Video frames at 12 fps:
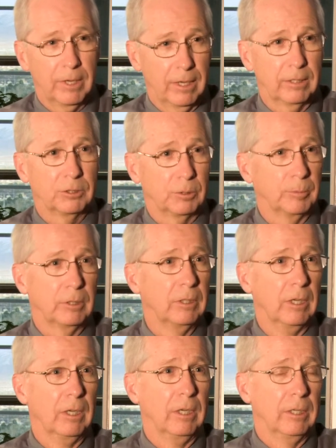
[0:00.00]
asthma
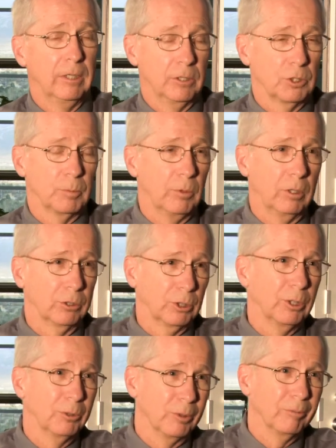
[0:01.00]
in small
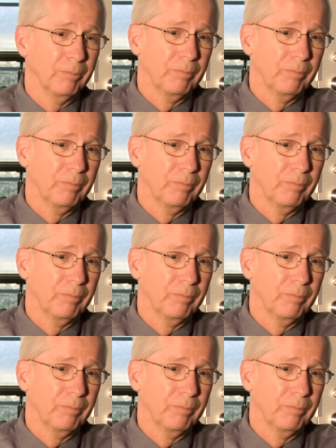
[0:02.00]
children.